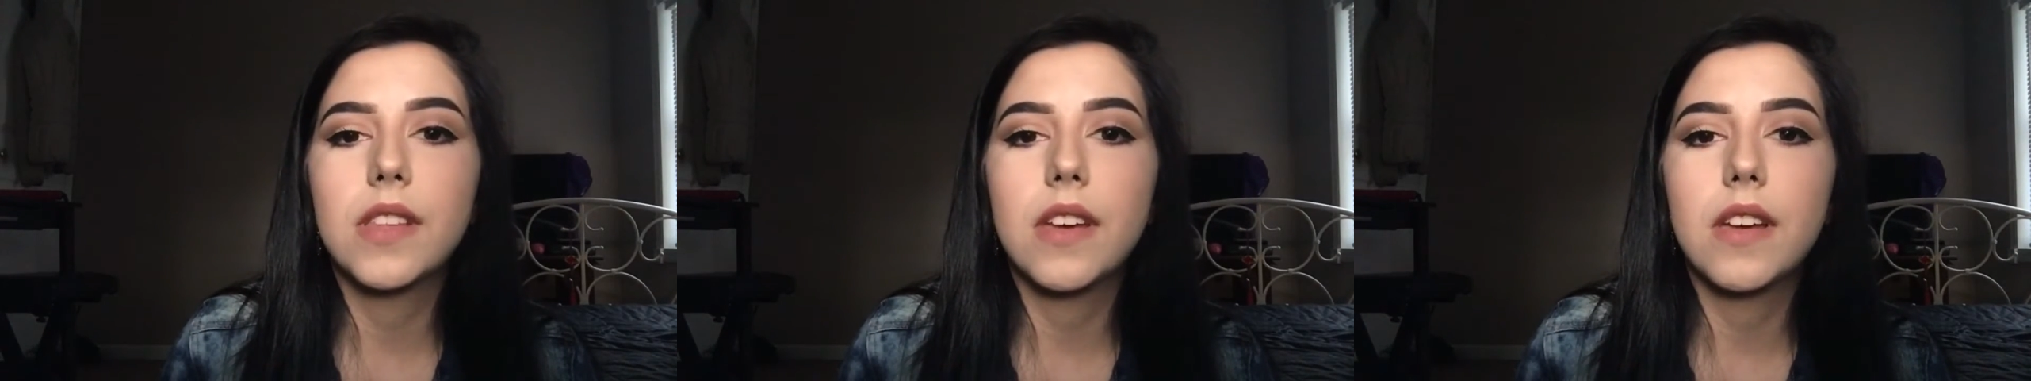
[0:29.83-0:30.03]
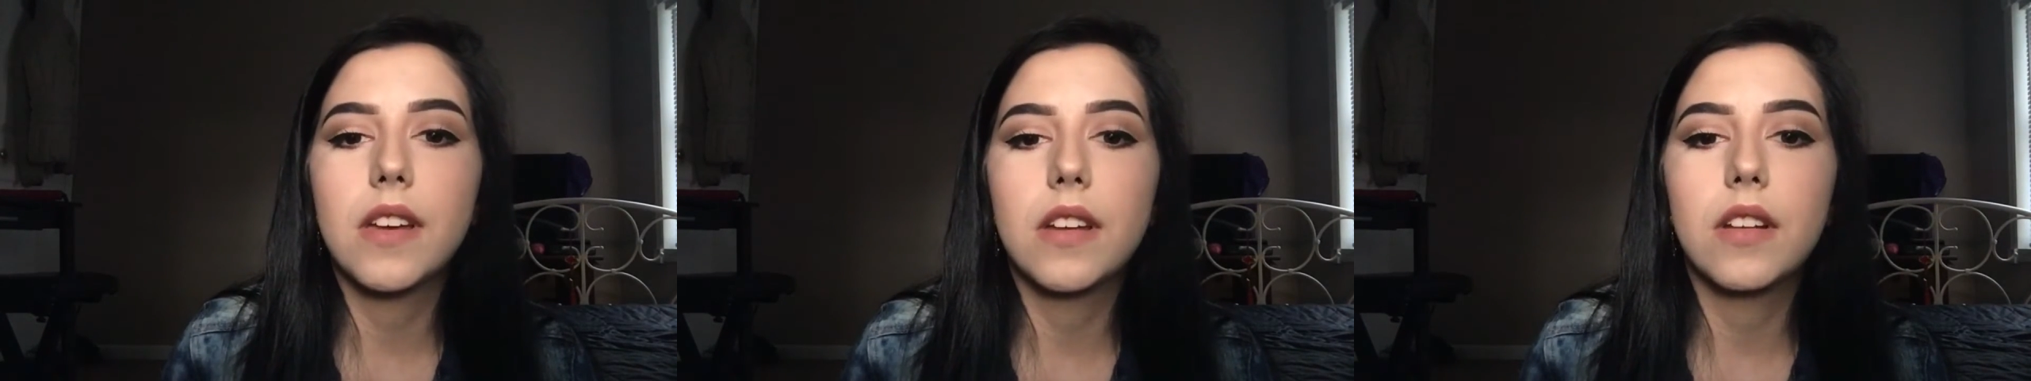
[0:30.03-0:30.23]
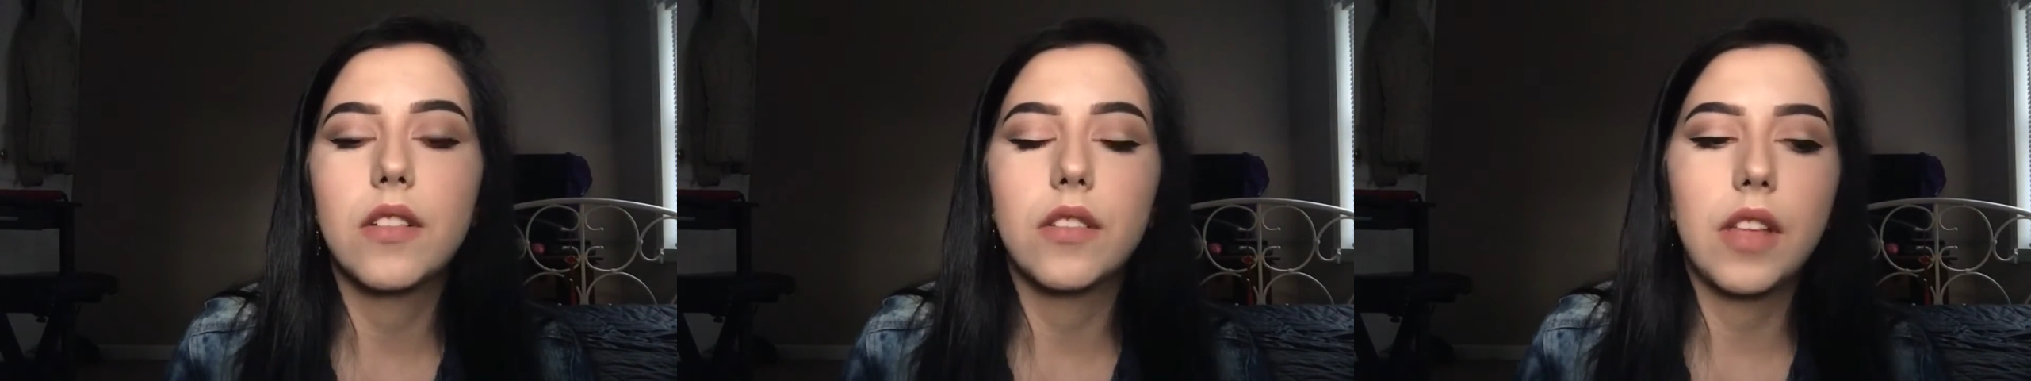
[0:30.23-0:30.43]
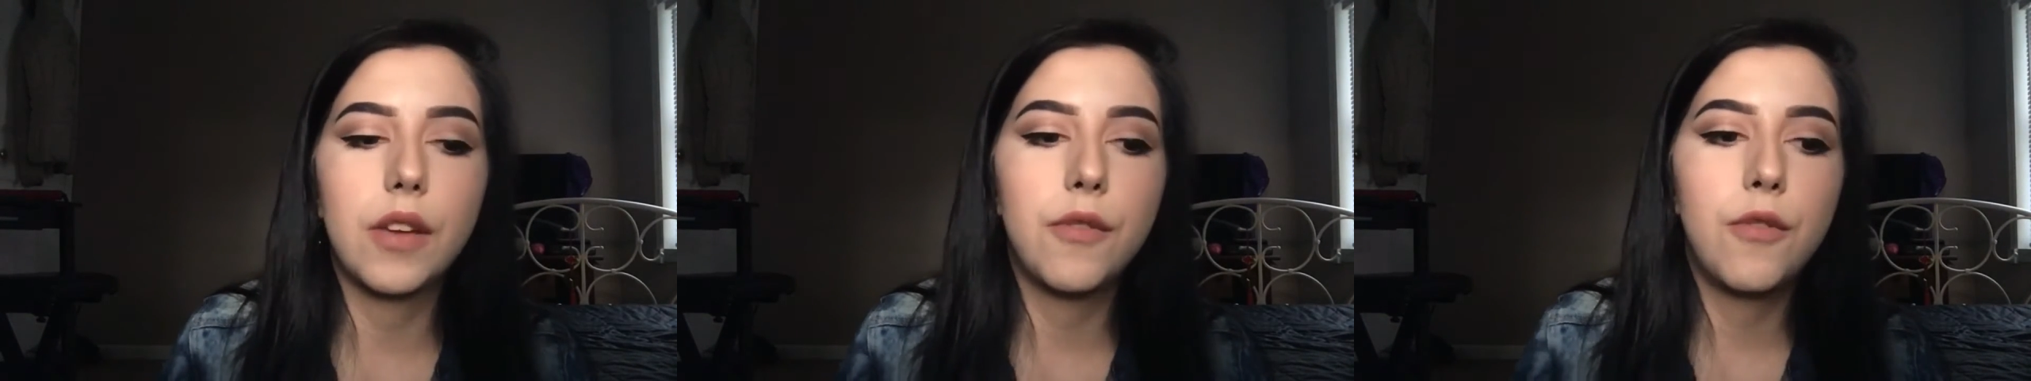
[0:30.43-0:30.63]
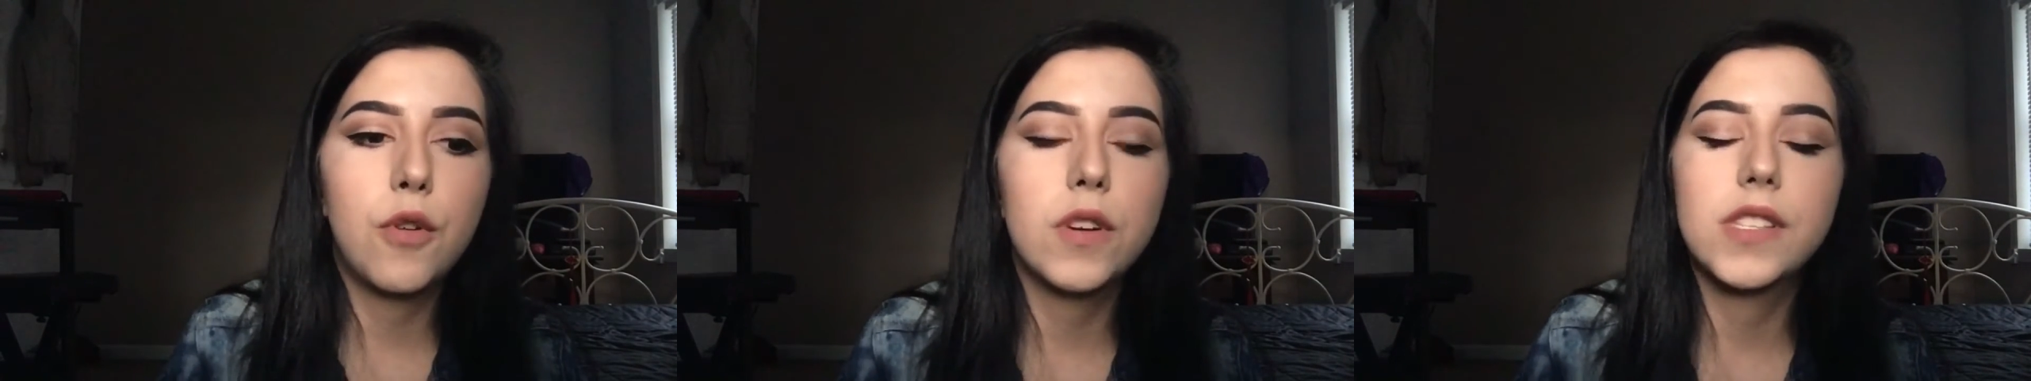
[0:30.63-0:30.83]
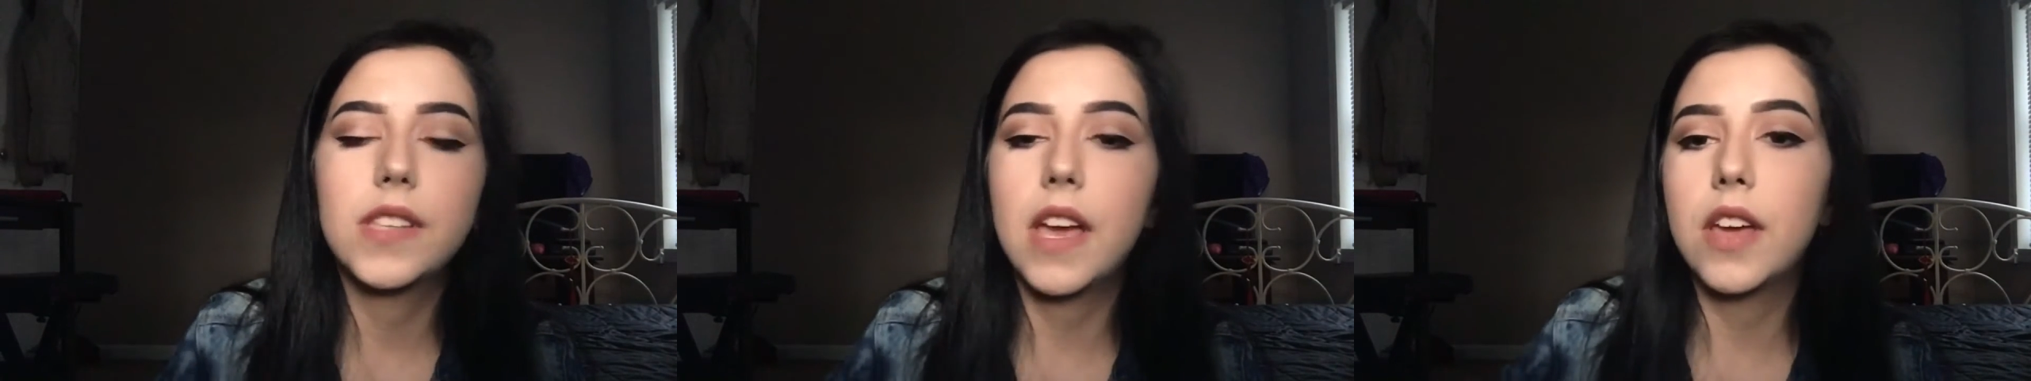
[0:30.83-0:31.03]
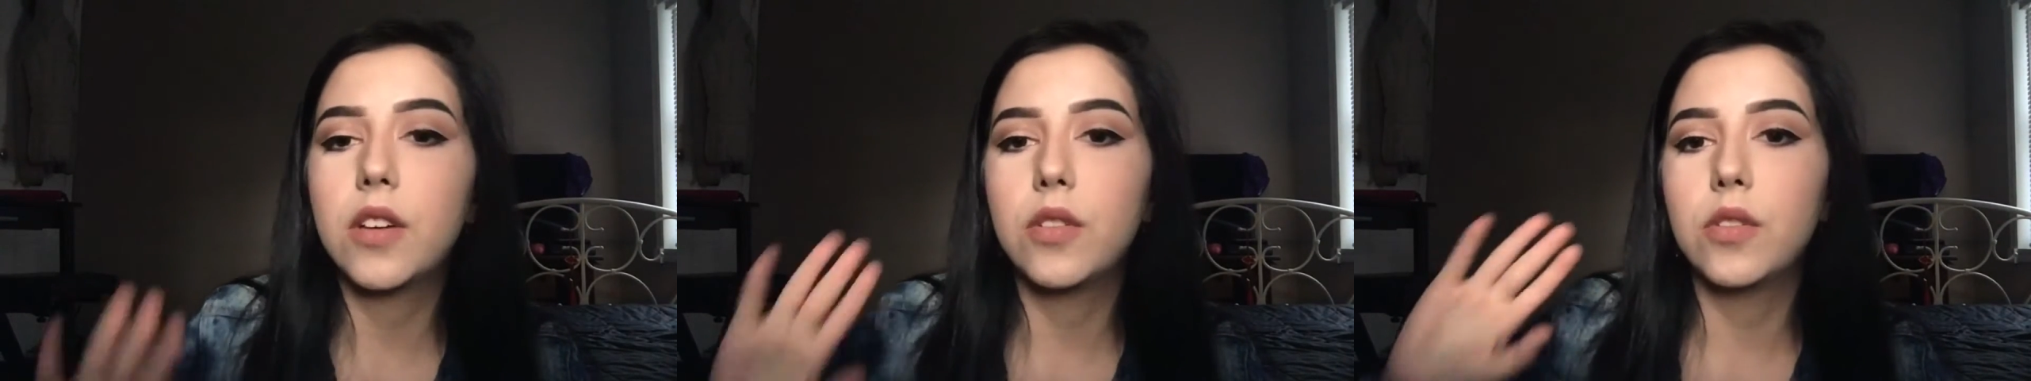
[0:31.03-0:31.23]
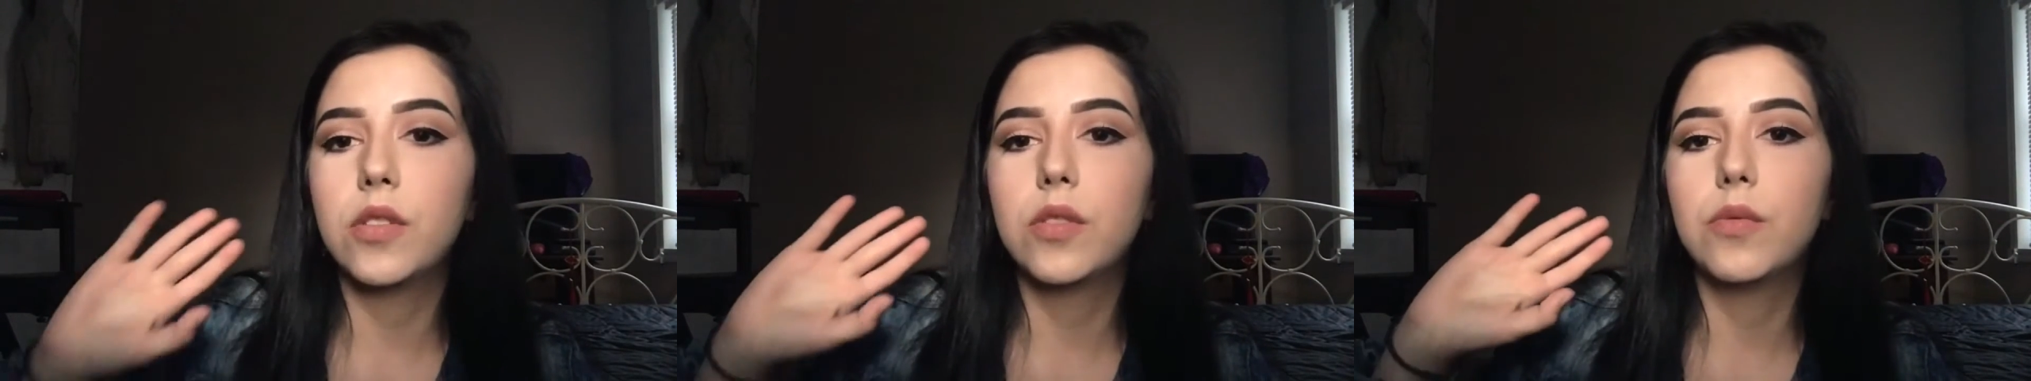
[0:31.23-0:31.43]
that are like four
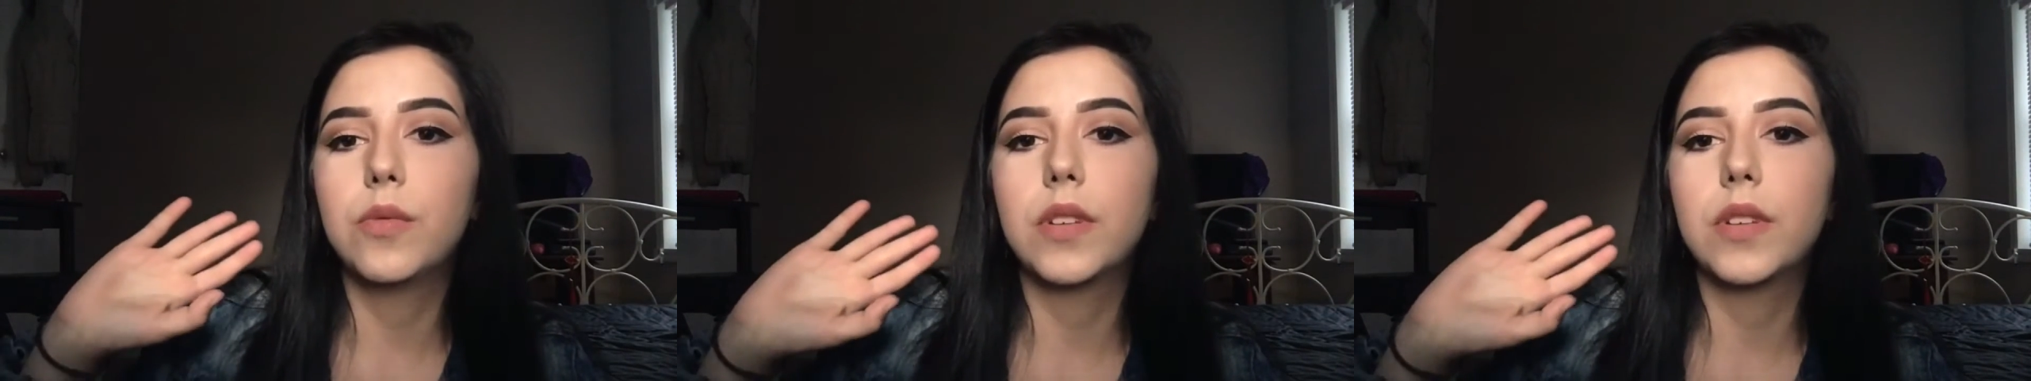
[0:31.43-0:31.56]
cycle,